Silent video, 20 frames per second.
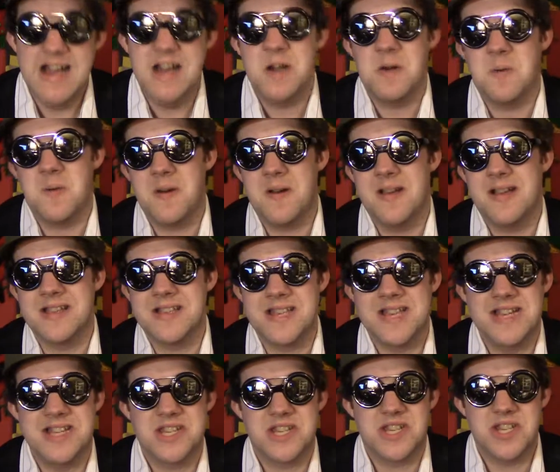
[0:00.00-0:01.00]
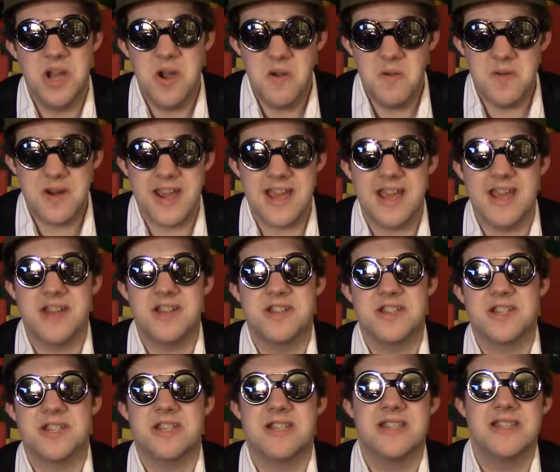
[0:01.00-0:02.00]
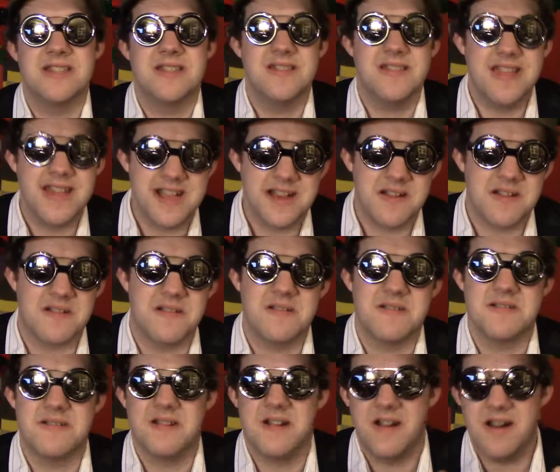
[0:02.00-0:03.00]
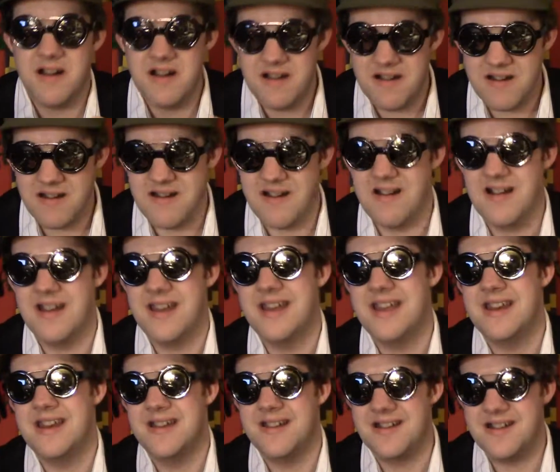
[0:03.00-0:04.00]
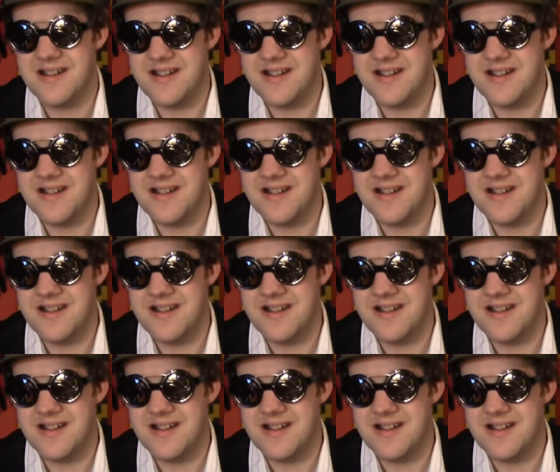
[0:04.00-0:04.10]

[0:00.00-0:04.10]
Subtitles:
Whereas his toady just lingered on and